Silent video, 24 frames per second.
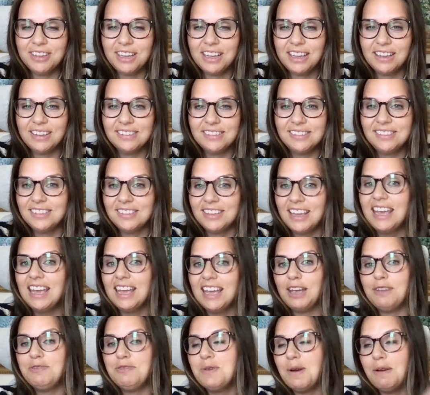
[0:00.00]
And
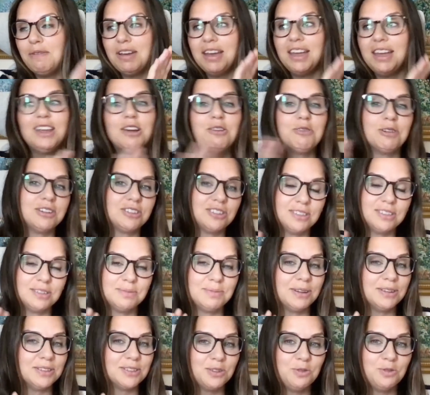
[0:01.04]
if you have any questions
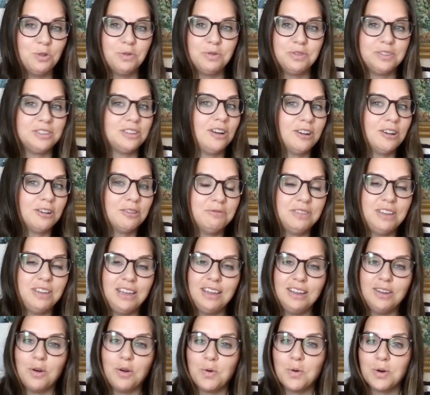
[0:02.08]
about school
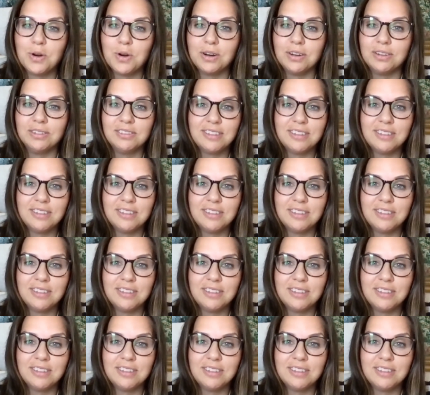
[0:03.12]
photography or